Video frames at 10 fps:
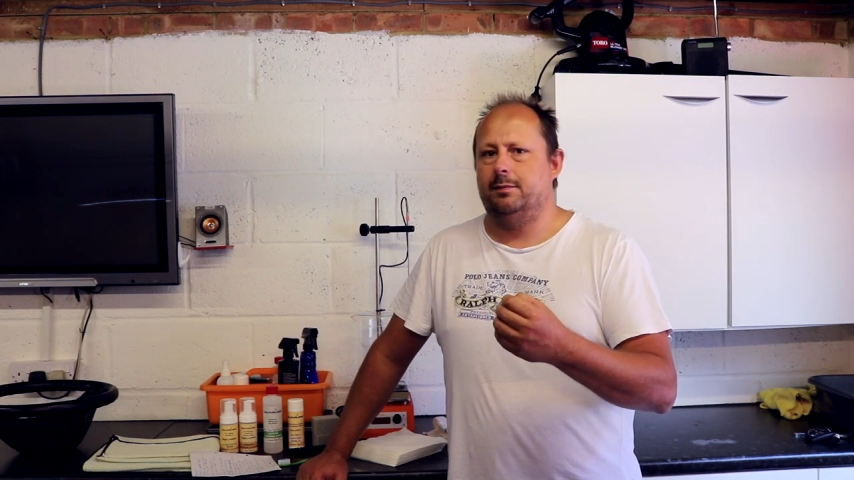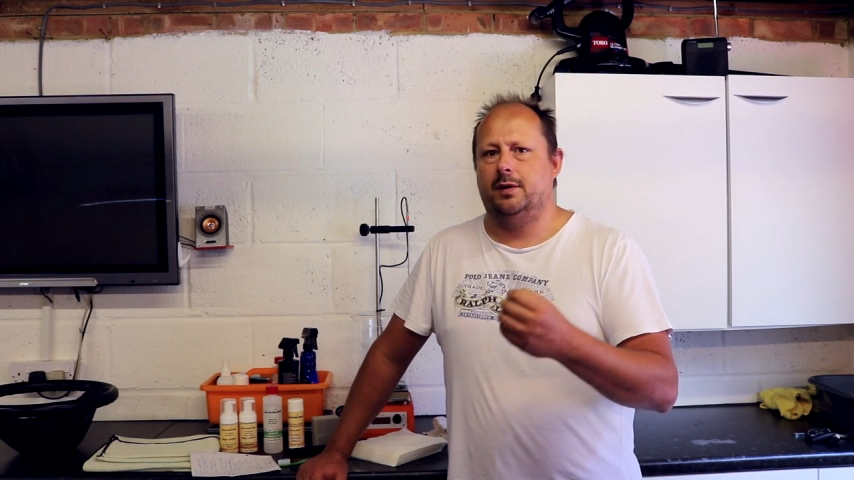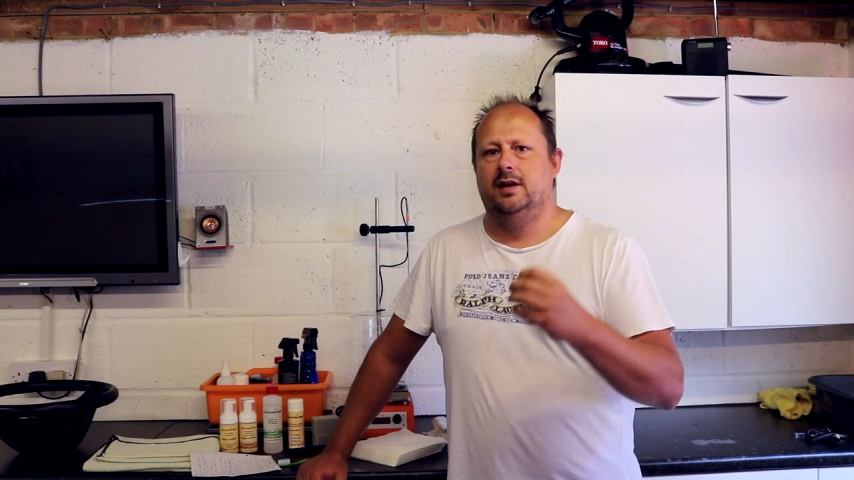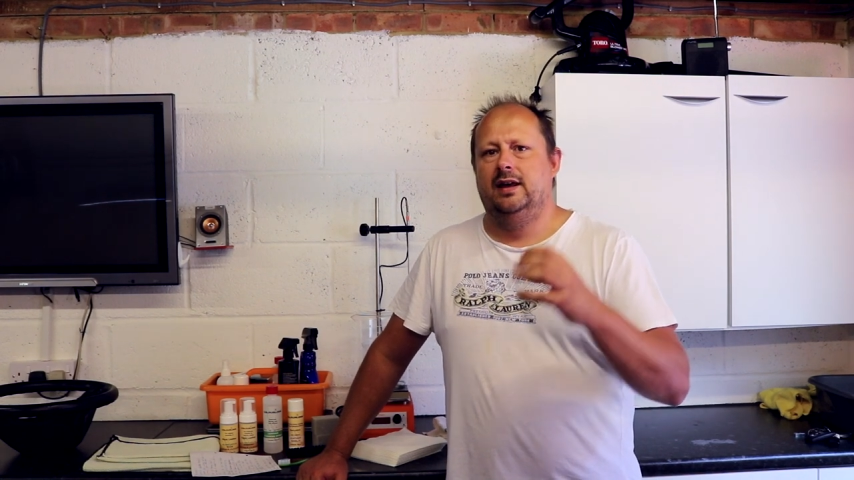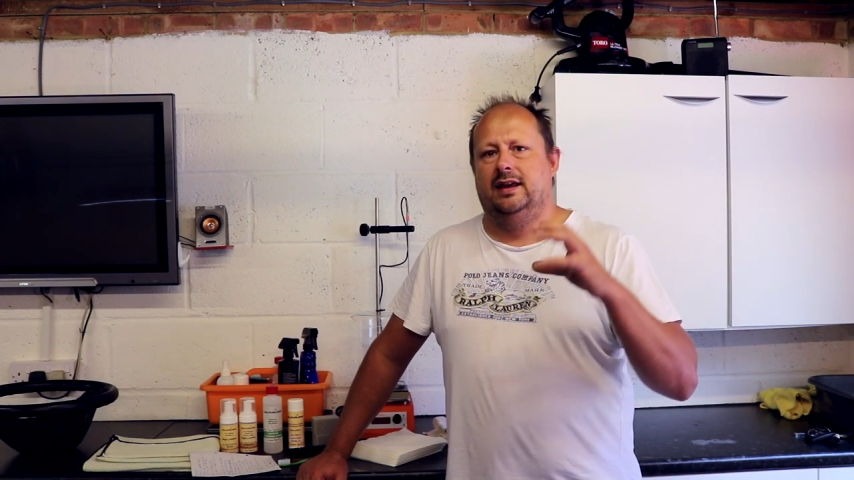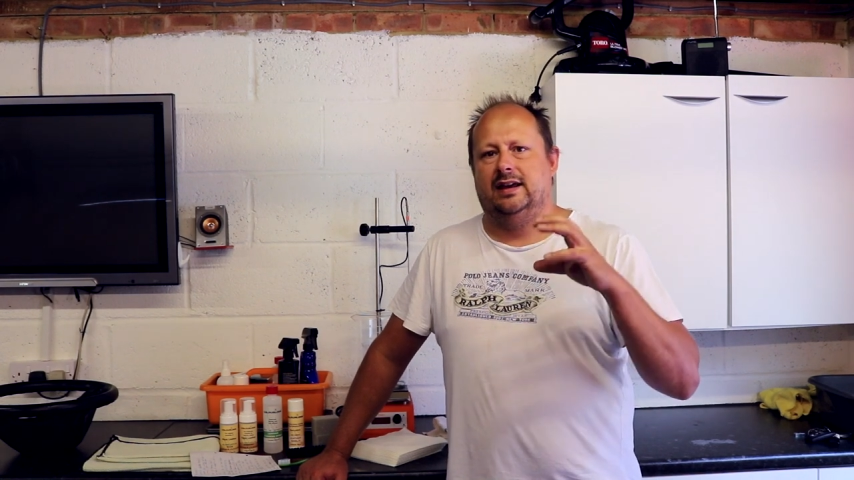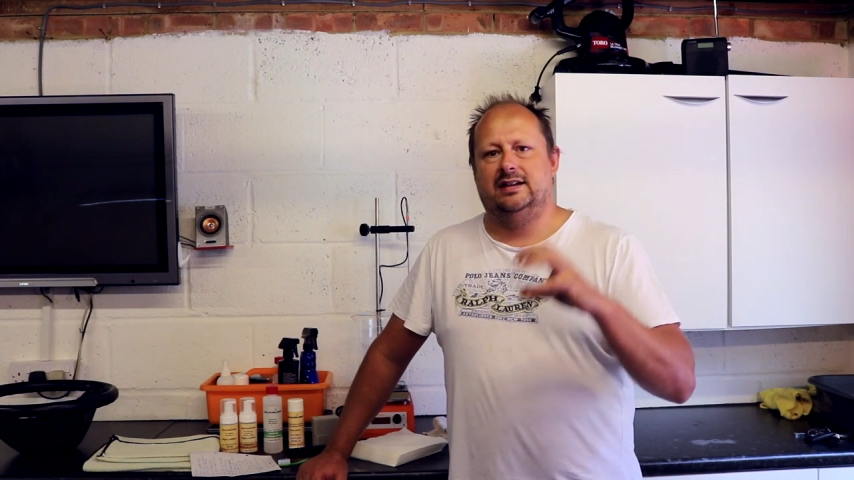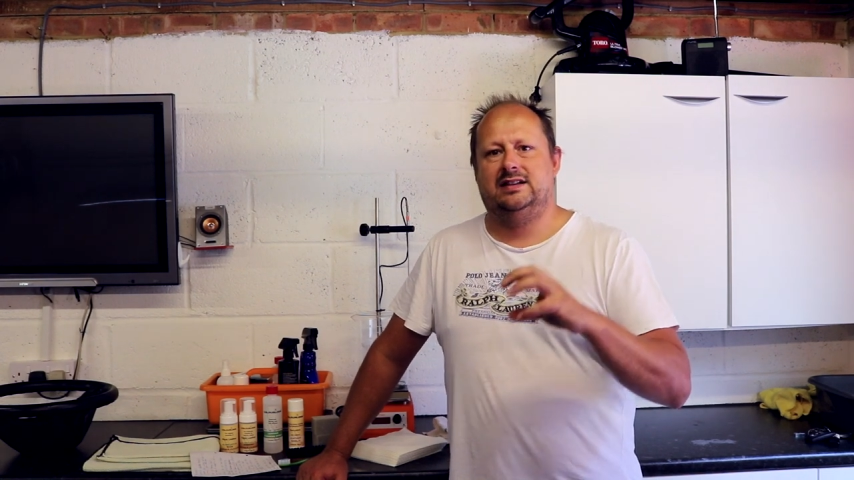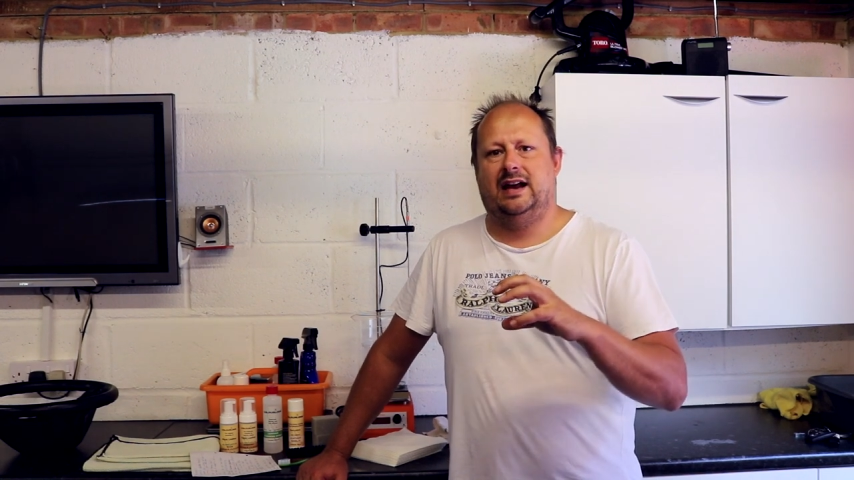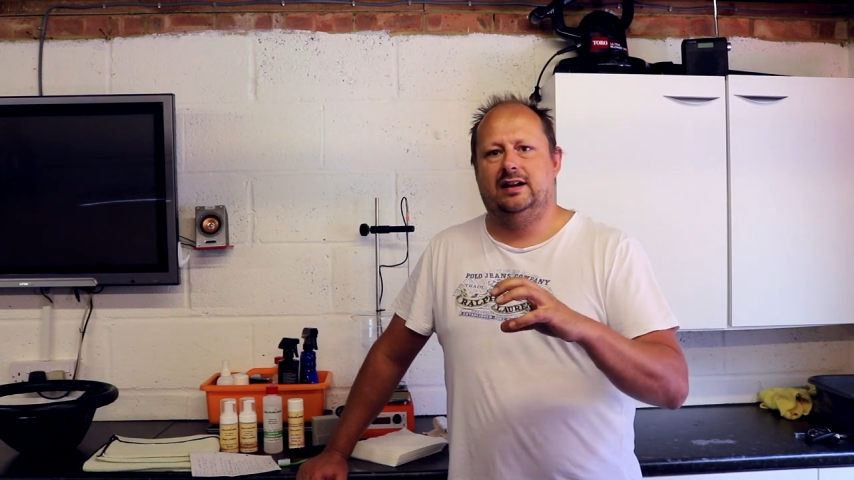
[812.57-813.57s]
but it
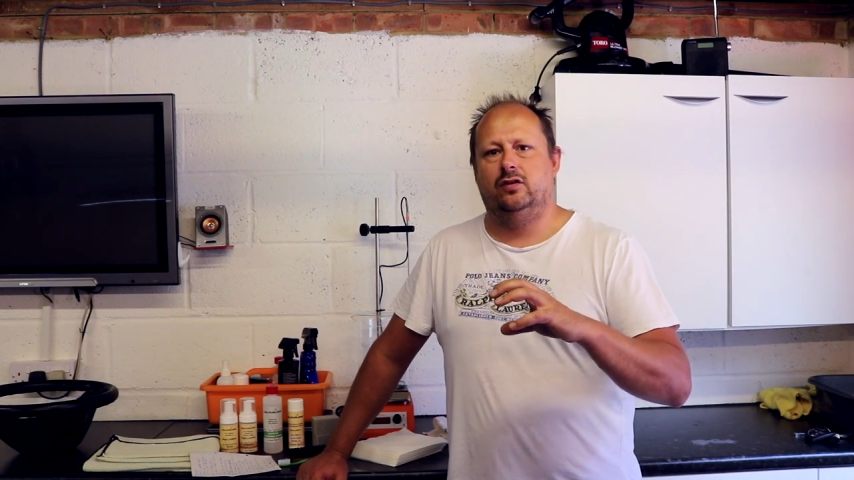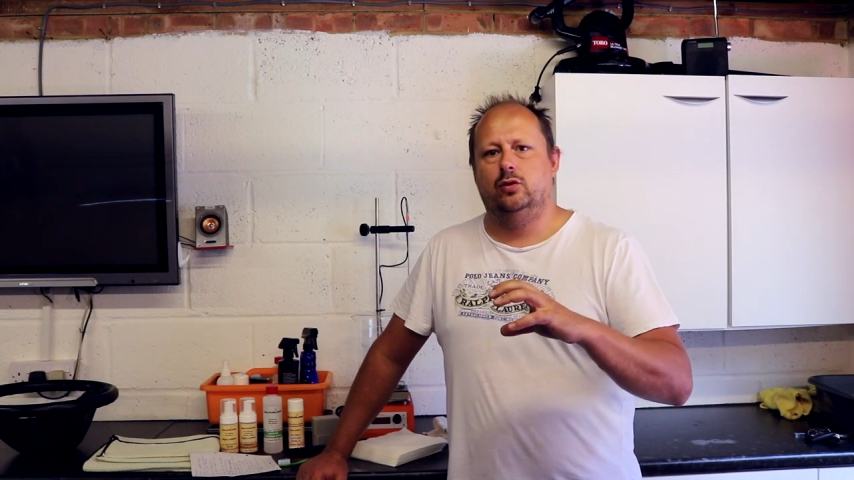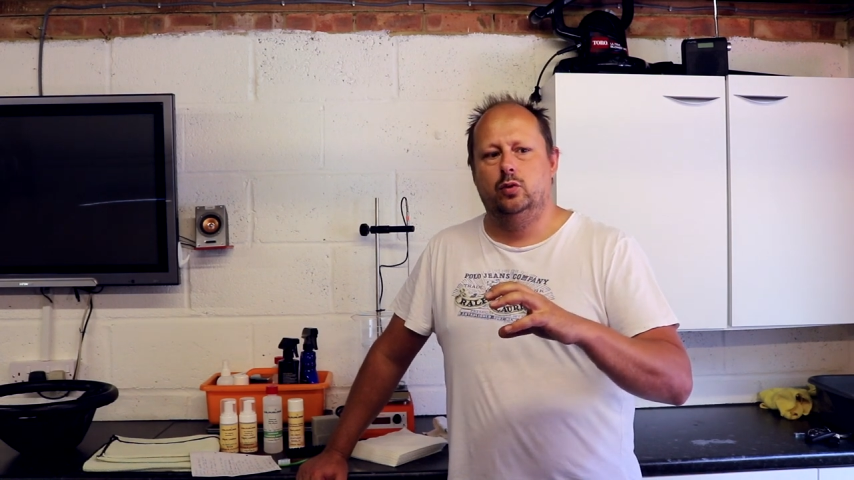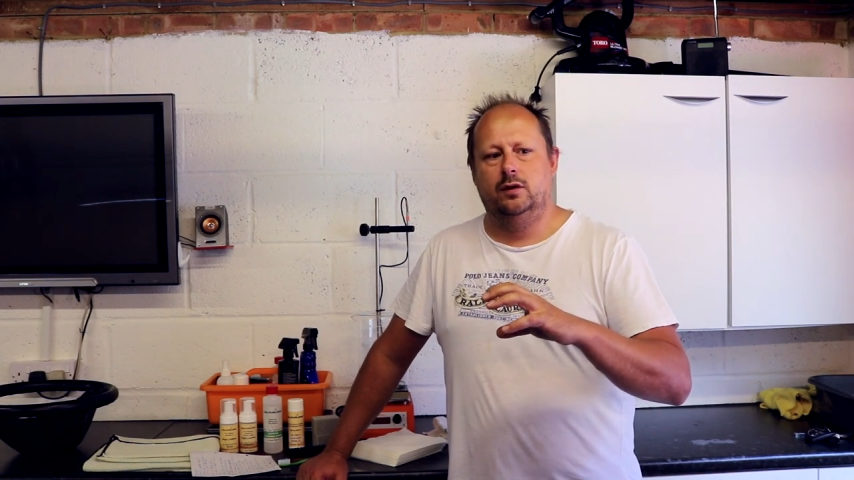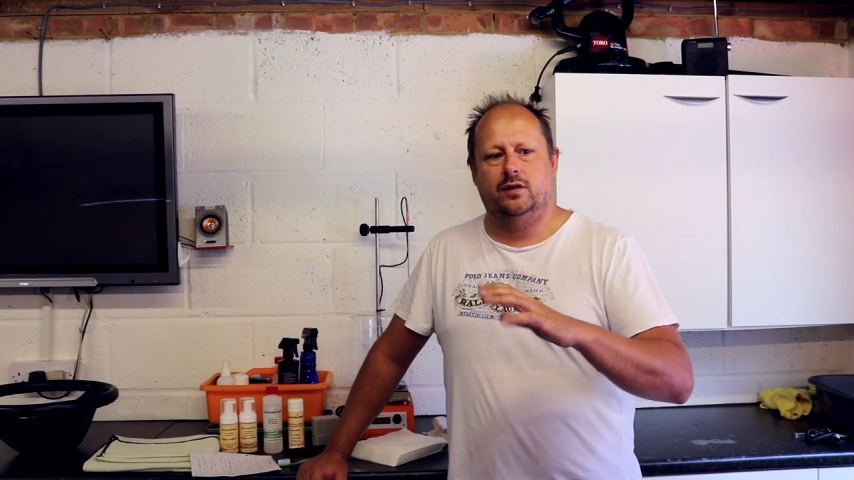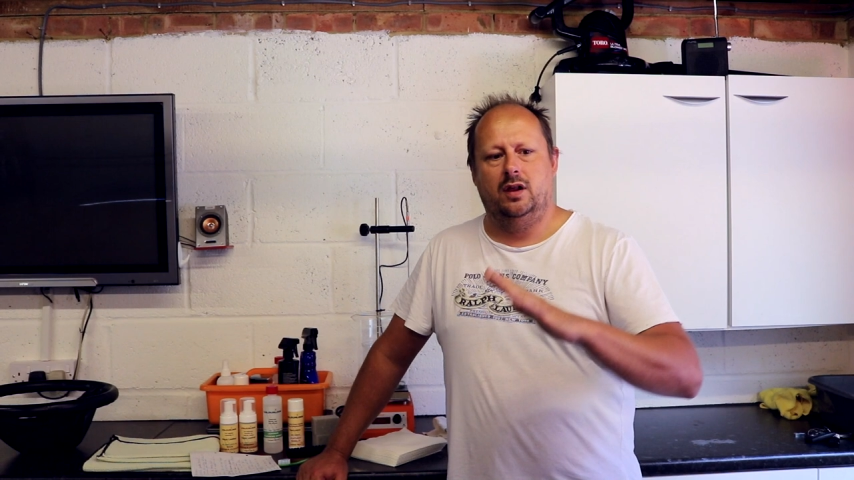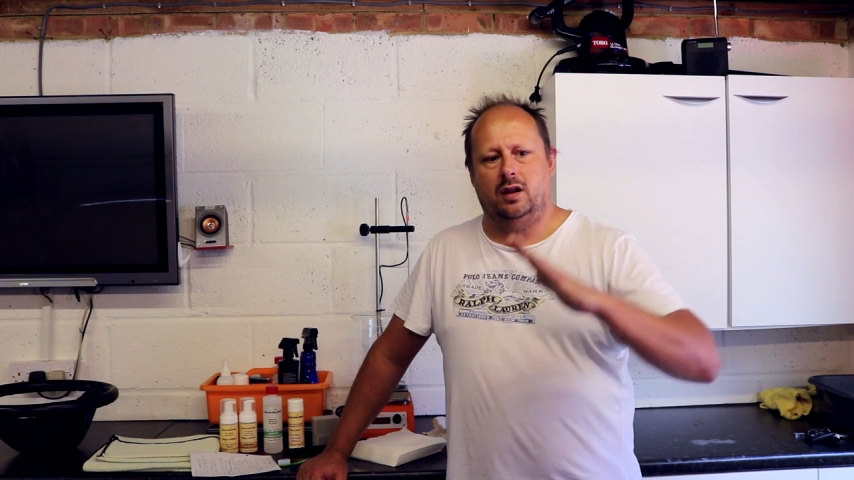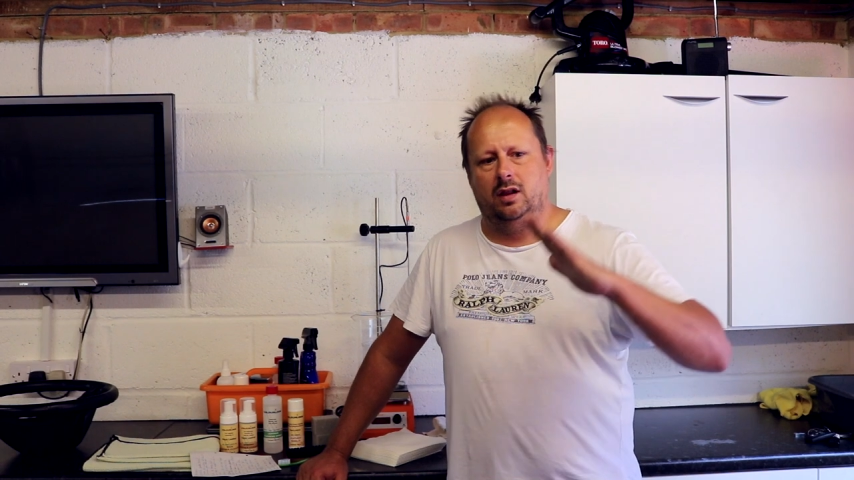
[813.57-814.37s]
contains all of the,